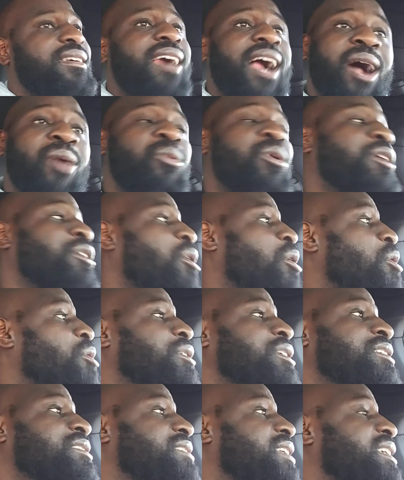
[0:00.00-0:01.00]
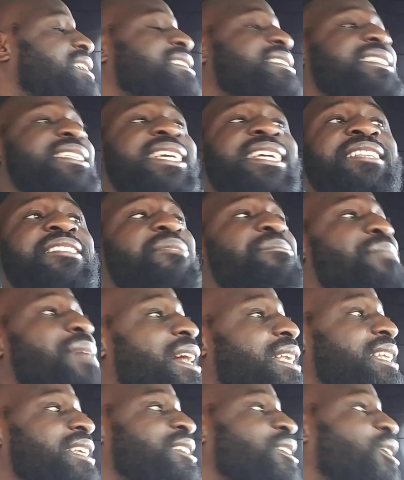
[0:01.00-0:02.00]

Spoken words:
I want all these niggas to get the money,